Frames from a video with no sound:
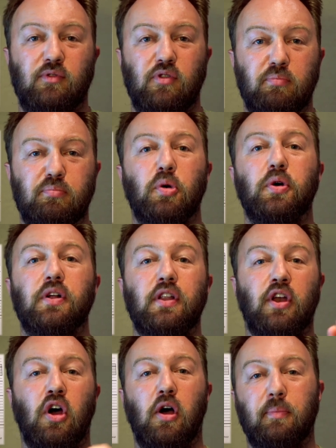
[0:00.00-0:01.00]
to a boil
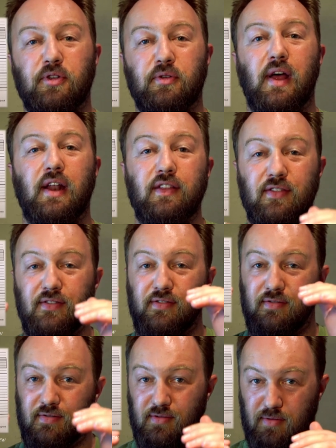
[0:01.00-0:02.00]
and hops are added,
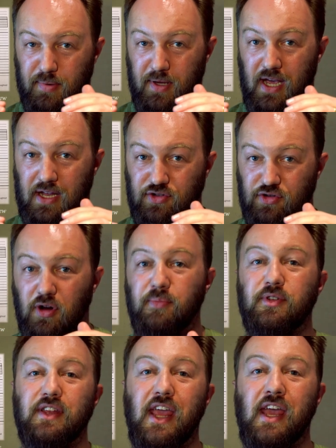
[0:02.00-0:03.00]
pH
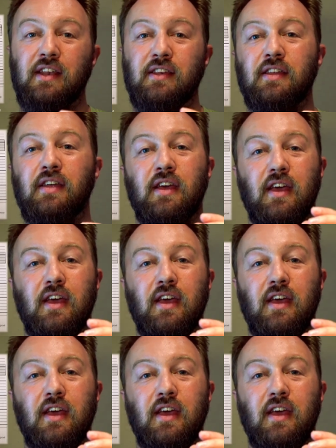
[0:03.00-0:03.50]
drops again.